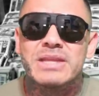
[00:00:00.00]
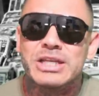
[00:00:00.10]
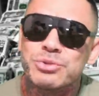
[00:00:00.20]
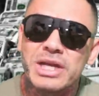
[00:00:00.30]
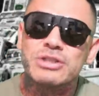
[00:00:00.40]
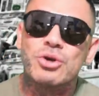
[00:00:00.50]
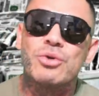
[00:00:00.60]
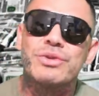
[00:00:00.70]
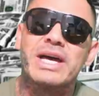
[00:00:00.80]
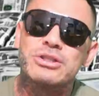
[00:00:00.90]
That's what I
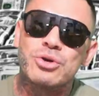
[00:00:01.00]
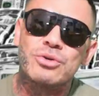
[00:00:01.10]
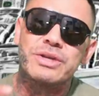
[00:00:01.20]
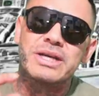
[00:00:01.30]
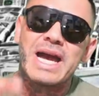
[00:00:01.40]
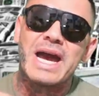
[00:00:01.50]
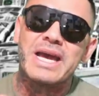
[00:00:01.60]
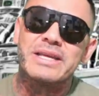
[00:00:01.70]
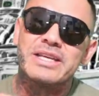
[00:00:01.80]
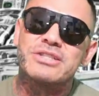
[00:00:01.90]
told I told a
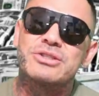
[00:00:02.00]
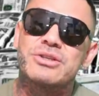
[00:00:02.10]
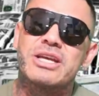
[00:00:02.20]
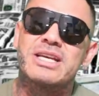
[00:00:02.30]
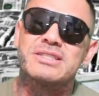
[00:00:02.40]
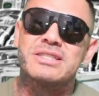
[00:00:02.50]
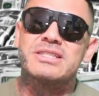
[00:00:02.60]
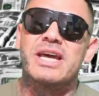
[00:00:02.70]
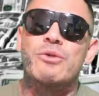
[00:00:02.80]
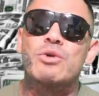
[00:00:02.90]
guy yesterday because
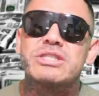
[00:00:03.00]
he's like,